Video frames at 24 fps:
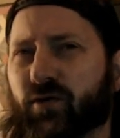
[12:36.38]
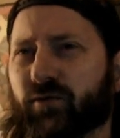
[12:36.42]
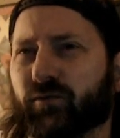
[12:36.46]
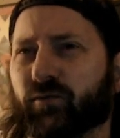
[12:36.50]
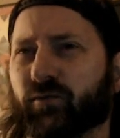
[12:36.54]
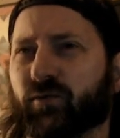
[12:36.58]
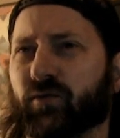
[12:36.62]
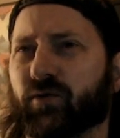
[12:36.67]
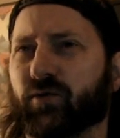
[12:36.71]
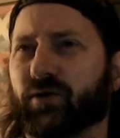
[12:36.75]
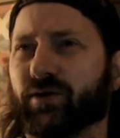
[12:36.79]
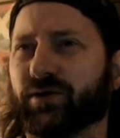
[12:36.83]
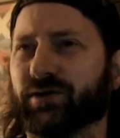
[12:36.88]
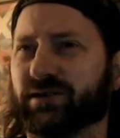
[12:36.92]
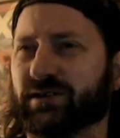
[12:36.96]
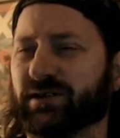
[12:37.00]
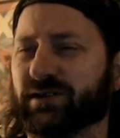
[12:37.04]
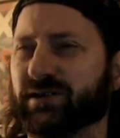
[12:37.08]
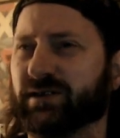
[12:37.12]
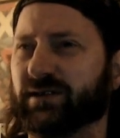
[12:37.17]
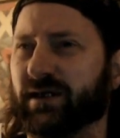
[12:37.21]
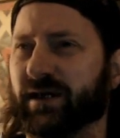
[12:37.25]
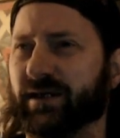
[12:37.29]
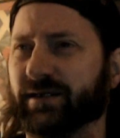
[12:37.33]
Wars and
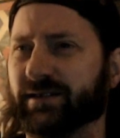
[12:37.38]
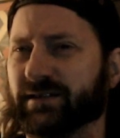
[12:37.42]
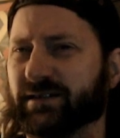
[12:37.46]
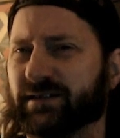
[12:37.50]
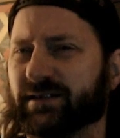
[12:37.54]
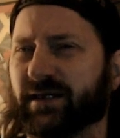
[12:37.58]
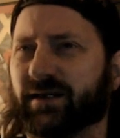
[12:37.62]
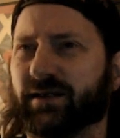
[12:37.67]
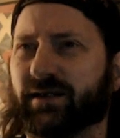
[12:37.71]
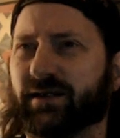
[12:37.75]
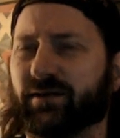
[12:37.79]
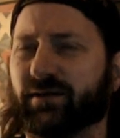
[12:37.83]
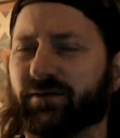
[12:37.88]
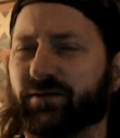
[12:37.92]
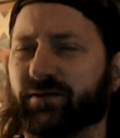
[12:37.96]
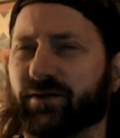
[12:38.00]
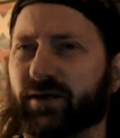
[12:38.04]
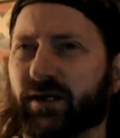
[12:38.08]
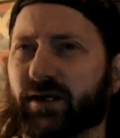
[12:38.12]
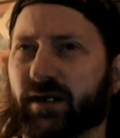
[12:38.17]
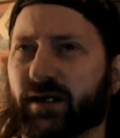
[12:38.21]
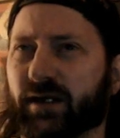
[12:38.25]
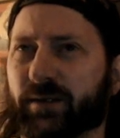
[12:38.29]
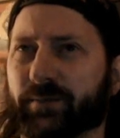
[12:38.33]
and Sith a little
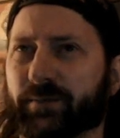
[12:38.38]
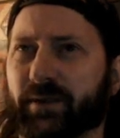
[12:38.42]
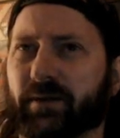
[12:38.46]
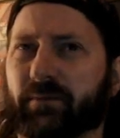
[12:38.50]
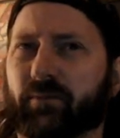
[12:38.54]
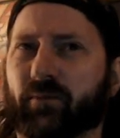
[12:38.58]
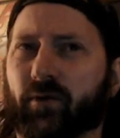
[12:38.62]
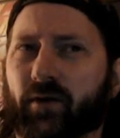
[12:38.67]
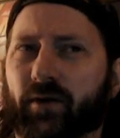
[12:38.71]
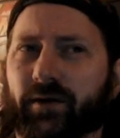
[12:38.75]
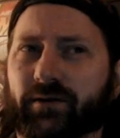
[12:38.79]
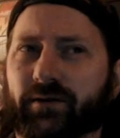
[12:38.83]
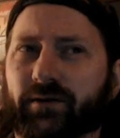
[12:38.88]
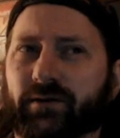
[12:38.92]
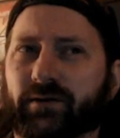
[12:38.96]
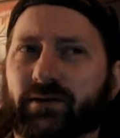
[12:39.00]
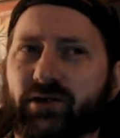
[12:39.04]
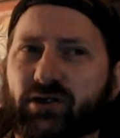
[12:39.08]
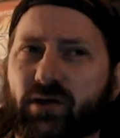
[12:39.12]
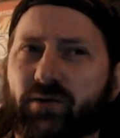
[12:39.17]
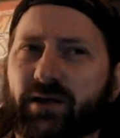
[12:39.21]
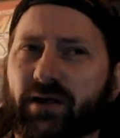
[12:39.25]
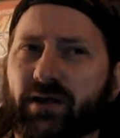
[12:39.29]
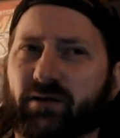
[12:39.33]
bit more,
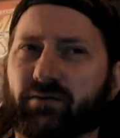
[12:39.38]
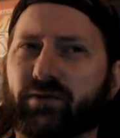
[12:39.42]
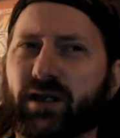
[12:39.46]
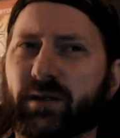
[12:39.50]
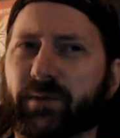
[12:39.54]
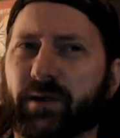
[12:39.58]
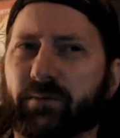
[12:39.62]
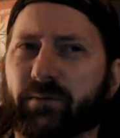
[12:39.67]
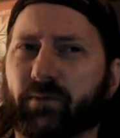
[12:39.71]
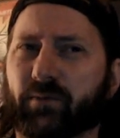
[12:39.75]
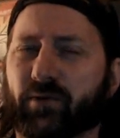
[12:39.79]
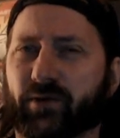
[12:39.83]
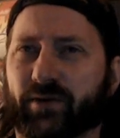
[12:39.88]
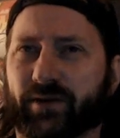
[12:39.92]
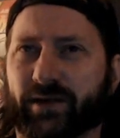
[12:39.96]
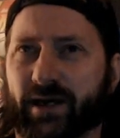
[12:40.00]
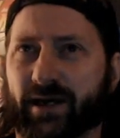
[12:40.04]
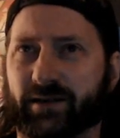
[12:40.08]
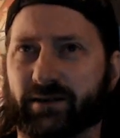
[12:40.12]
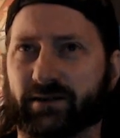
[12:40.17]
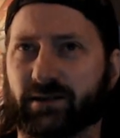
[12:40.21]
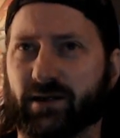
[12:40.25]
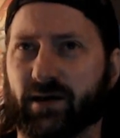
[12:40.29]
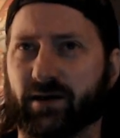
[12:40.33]
showing a little bit more of
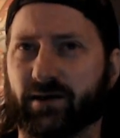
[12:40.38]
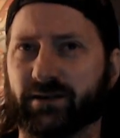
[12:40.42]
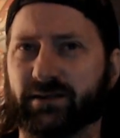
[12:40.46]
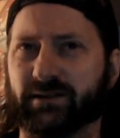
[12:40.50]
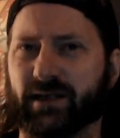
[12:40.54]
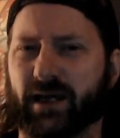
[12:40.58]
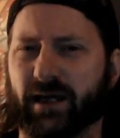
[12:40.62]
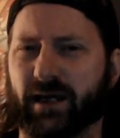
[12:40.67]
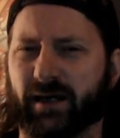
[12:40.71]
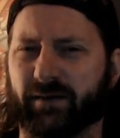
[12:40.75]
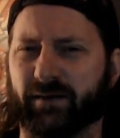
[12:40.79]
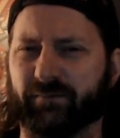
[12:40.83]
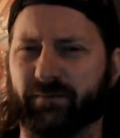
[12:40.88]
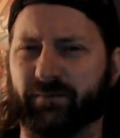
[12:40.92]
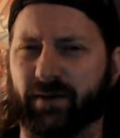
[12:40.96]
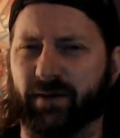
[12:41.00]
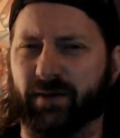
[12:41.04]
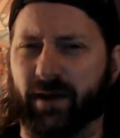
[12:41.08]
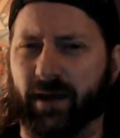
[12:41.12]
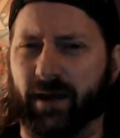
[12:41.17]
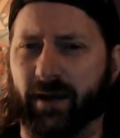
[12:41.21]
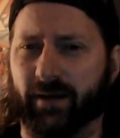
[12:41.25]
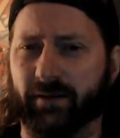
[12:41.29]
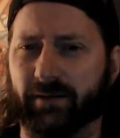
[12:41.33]
that dark side of
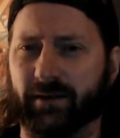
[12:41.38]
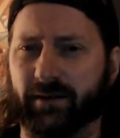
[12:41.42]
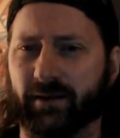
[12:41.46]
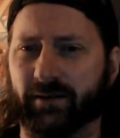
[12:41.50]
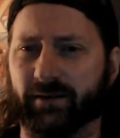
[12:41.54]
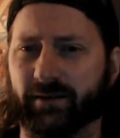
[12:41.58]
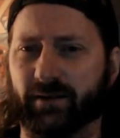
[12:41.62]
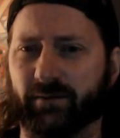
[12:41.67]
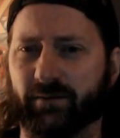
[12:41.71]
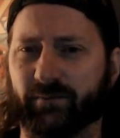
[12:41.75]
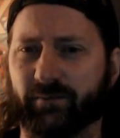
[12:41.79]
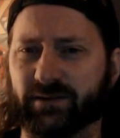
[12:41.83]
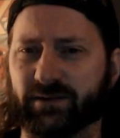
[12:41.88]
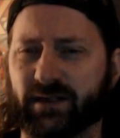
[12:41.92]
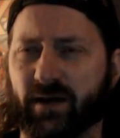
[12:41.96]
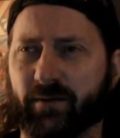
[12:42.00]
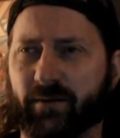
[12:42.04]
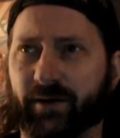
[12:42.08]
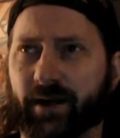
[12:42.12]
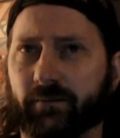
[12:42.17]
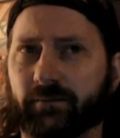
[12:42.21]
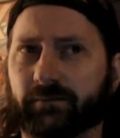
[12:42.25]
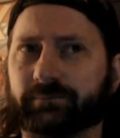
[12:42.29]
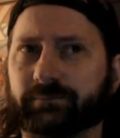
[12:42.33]
Anakin that was coming out.
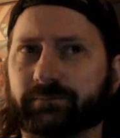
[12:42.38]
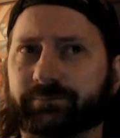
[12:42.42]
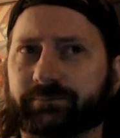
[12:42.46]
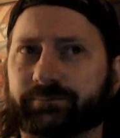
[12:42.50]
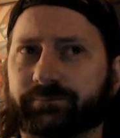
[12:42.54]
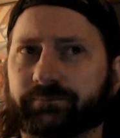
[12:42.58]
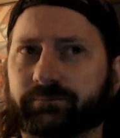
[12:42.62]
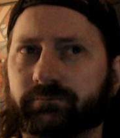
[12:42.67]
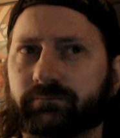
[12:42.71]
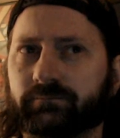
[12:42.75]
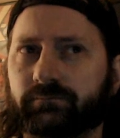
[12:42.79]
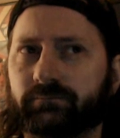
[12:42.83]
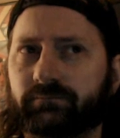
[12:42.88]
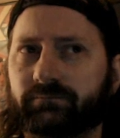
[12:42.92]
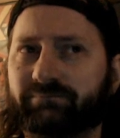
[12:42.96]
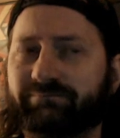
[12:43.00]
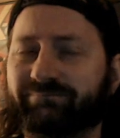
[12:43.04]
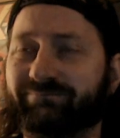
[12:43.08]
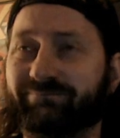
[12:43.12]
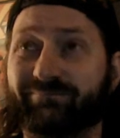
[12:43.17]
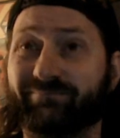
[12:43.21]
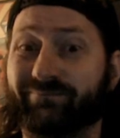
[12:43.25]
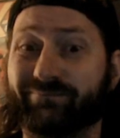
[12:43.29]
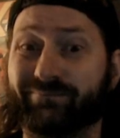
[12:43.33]

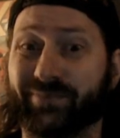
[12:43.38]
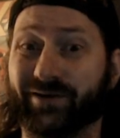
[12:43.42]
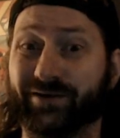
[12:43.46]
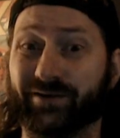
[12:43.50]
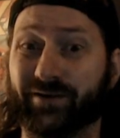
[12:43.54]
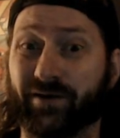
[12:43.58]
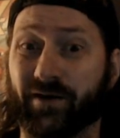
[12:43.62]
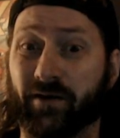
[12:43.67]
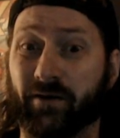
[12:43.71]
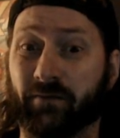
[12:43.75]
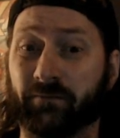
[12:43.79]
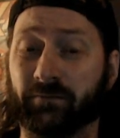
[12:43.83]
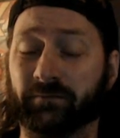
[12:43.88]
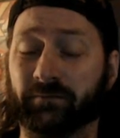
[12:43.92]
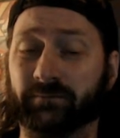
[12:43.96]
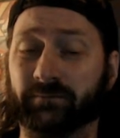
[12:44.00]
But no.